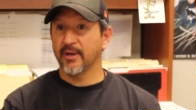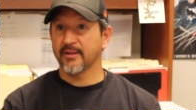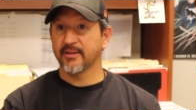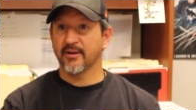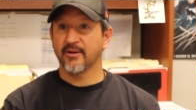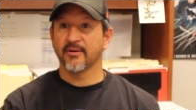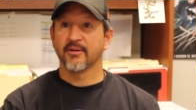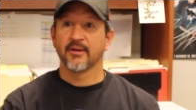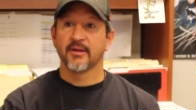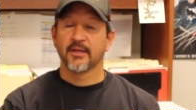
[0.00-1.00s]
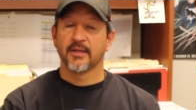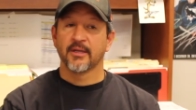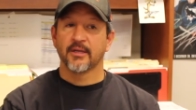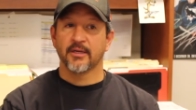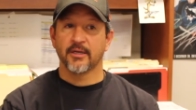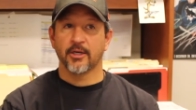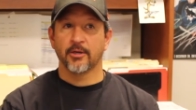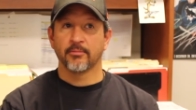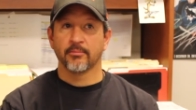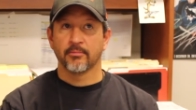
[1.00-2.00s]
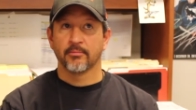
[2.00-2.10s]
out there. Um,